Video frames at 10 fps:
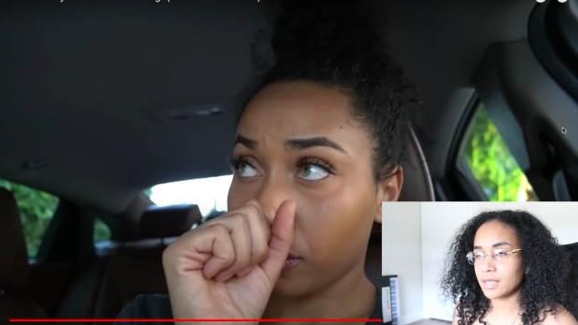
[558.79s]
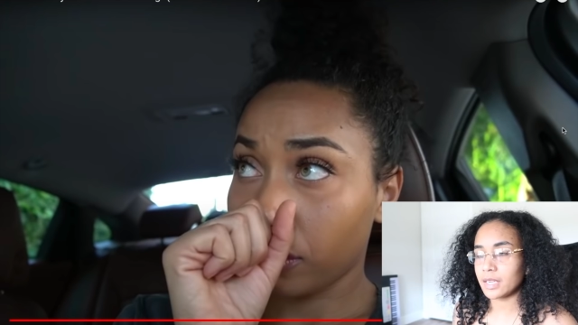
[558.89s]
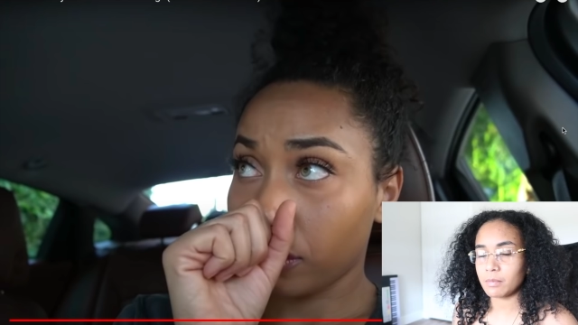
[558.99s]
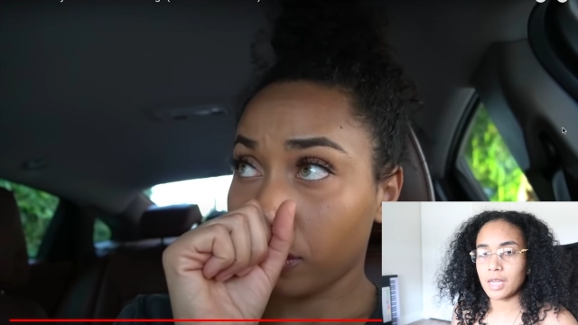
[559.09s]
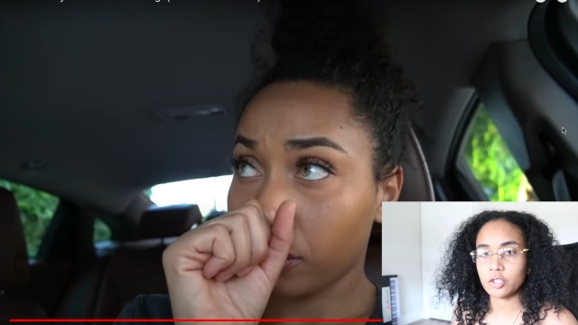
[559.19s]

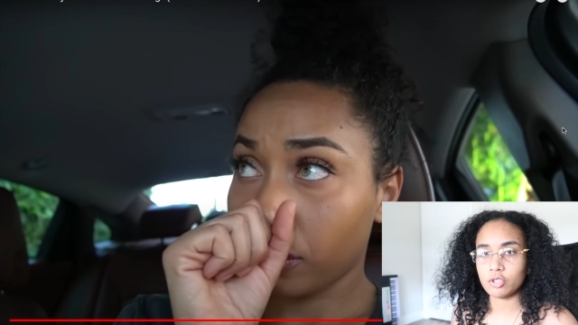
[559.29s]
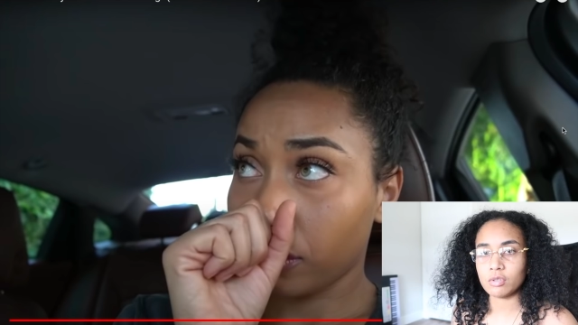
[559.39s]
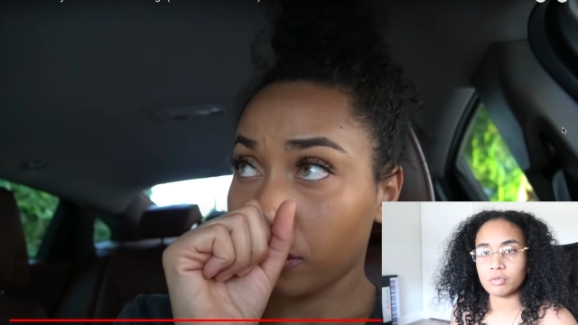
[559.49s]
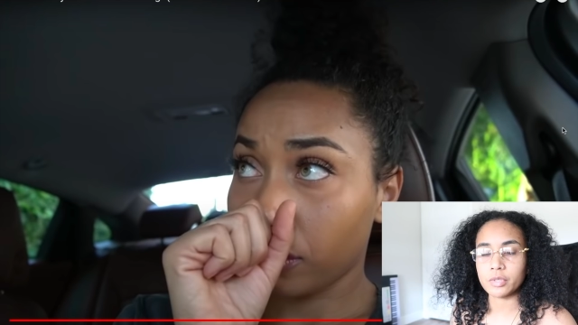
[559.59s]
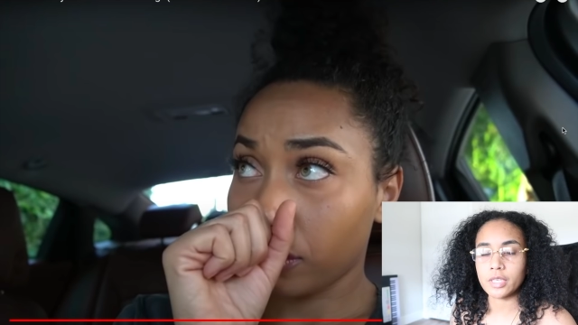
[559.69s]
Speaker 1: taking my
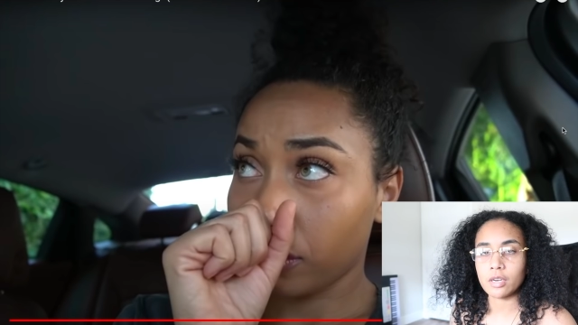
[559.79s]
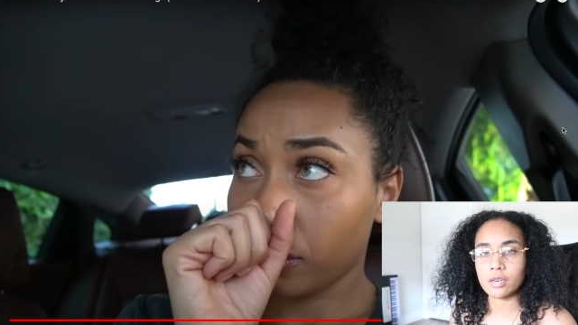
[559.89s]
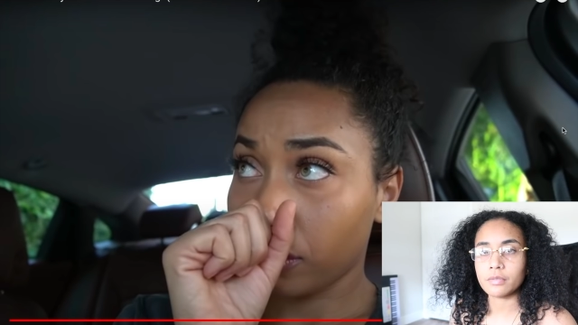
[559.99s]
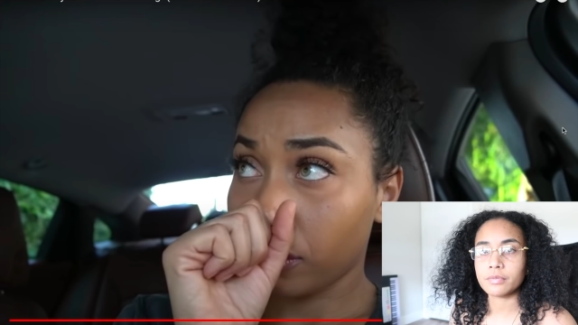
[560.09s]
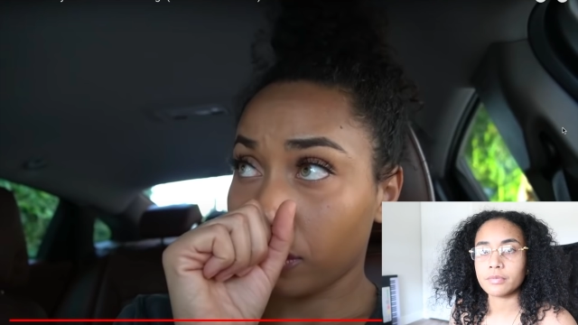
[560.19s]
jewelry
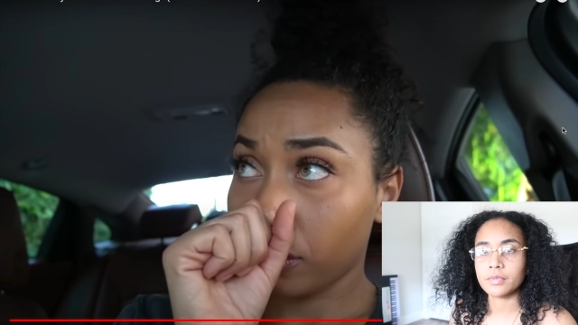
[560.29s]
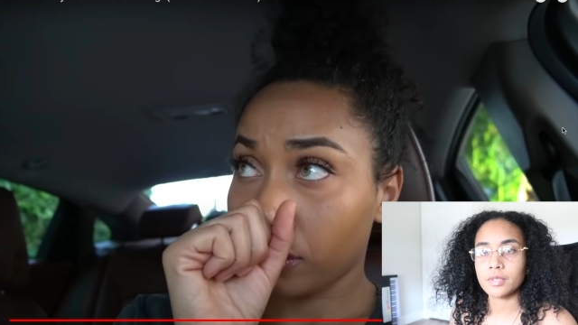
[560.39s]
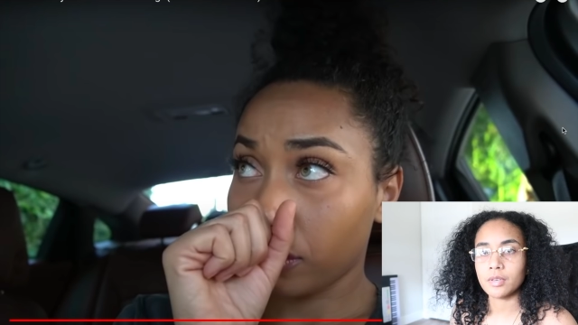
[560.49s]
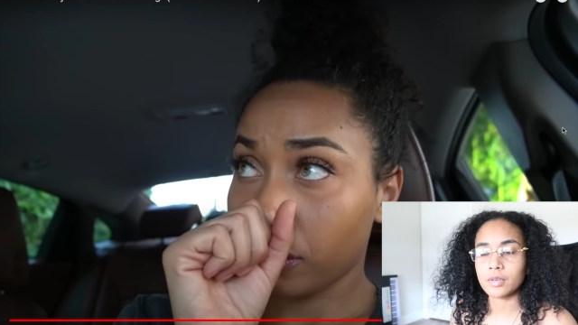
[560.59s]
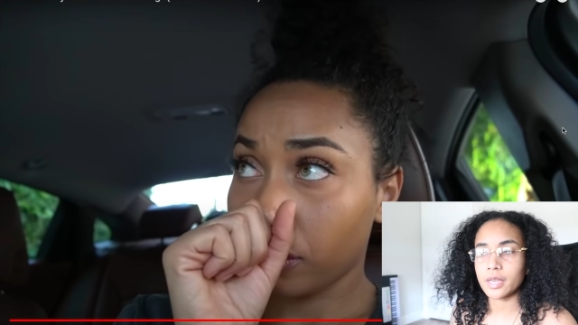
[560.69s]
off.
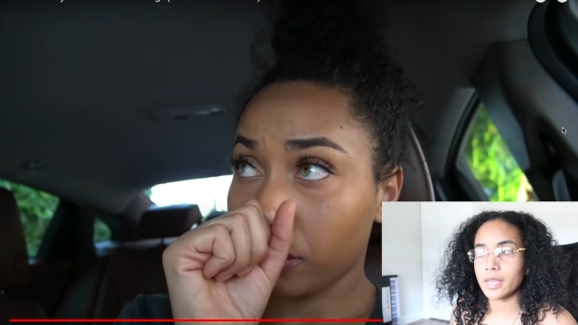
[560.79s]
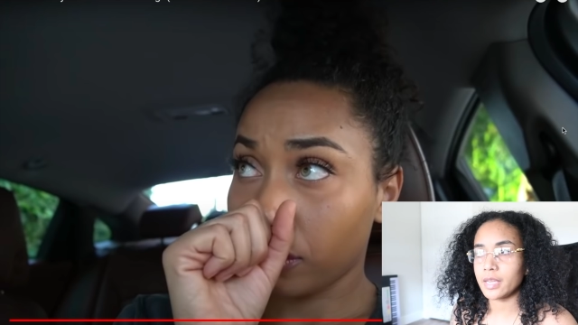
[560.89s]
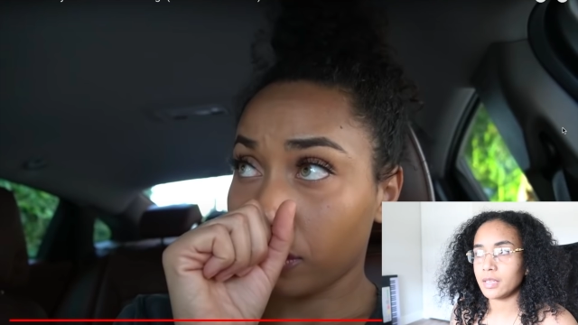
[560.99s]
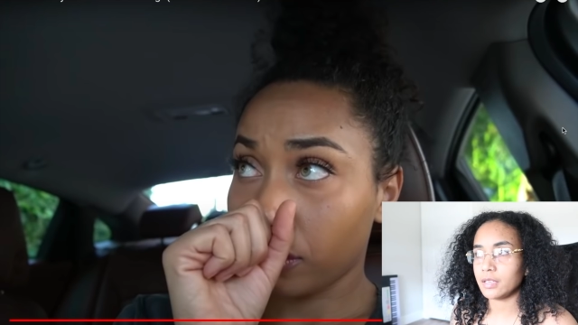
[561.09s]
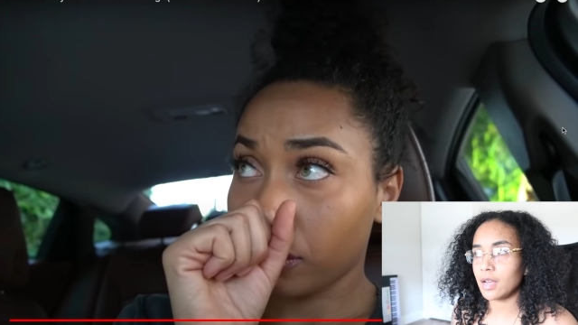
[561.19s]

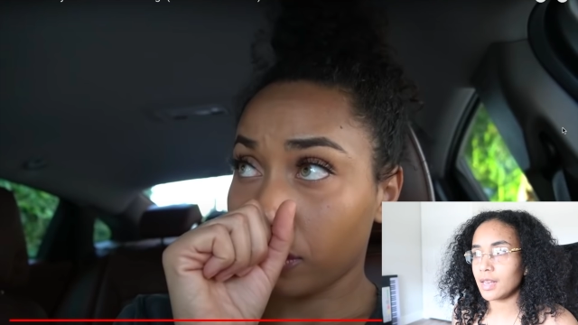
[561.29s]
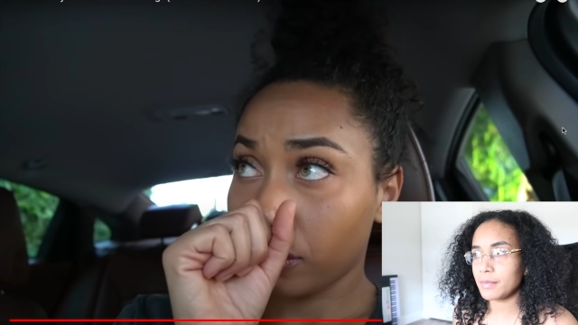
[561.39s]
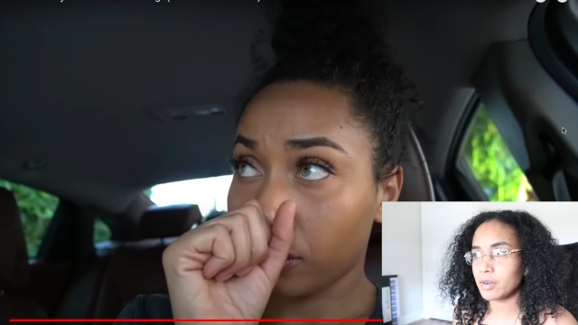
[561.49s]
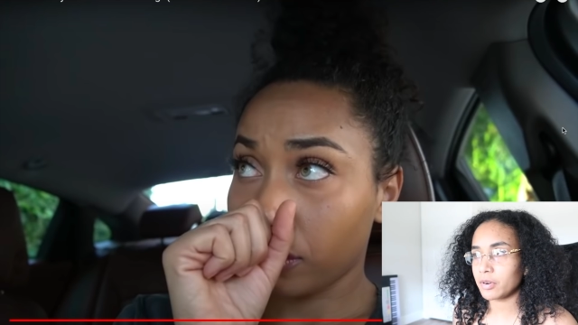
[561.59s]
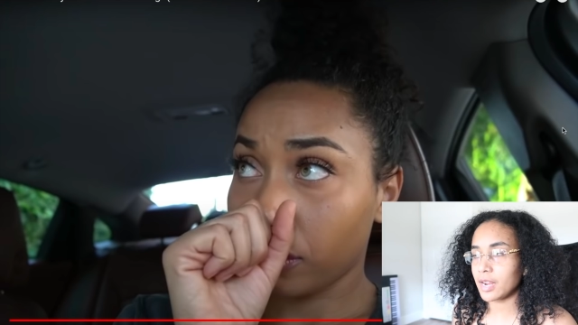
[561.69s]
Okay, y'all
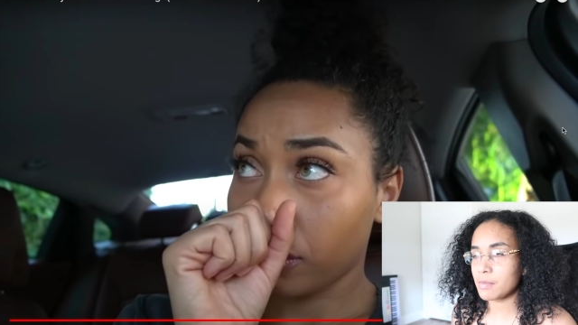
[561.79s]
let me know in the